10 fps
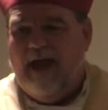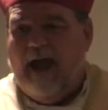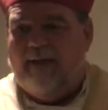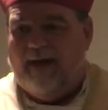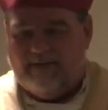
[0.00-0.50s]

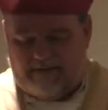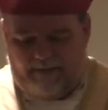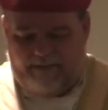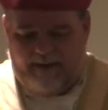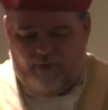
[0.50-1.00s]
And that
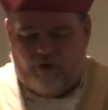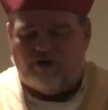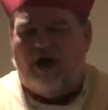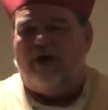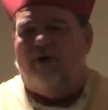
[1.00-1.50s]
some people will
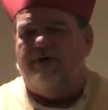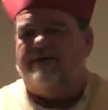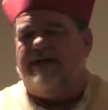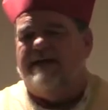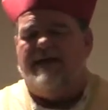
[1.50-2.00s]
start going to
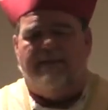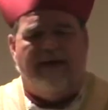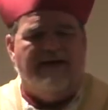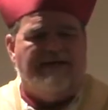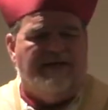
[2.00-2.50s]
Society of St.
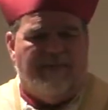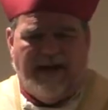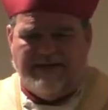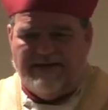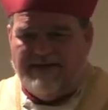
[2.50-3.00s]
Pius X
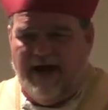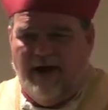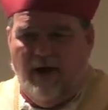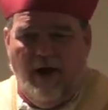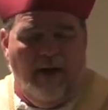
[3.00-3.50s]
masses
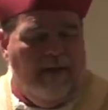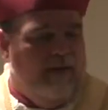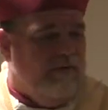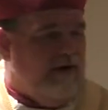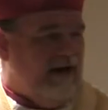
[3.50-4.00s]
now
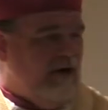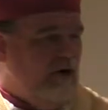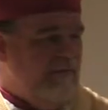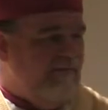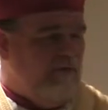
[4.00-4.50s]
that were not
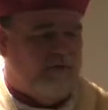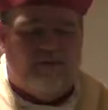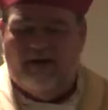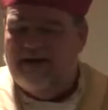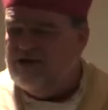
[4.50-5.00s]
going before.
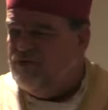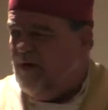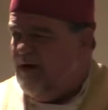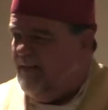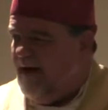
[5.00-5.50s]
Well, at least there's
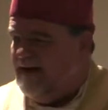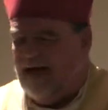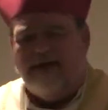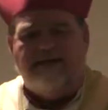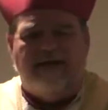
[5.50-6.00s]
one in my
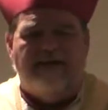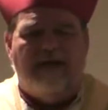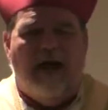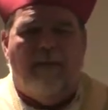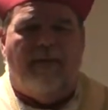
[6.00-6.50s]
diocese,
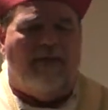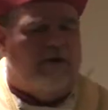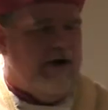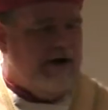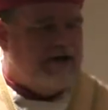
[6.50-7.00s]
but
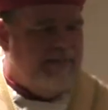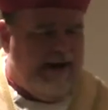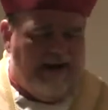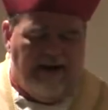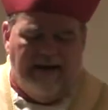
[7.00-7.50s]
they're not
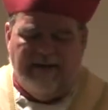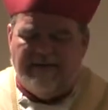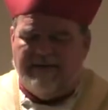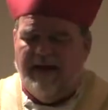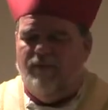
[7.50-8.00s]
expanding in
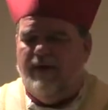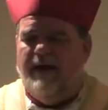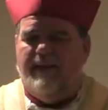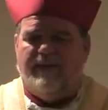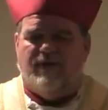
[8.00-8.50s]
the same
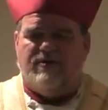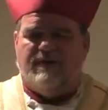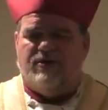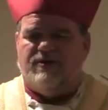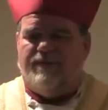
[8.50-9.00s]
way that
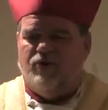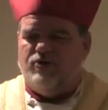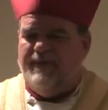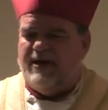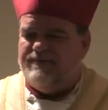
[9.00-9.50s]
they're
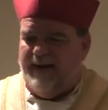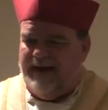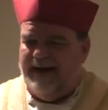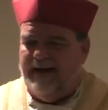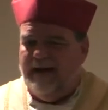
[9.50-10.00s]
supposed to be
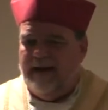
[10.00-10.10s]
expanding.